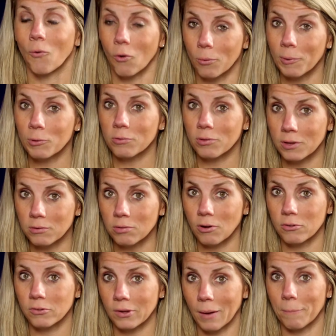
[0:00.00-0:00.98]
hormones can
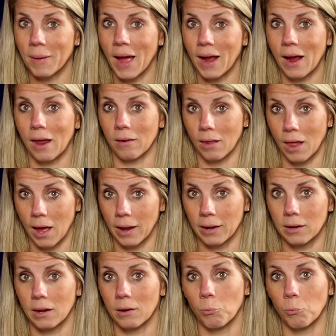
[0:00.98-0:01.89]
start to come back online.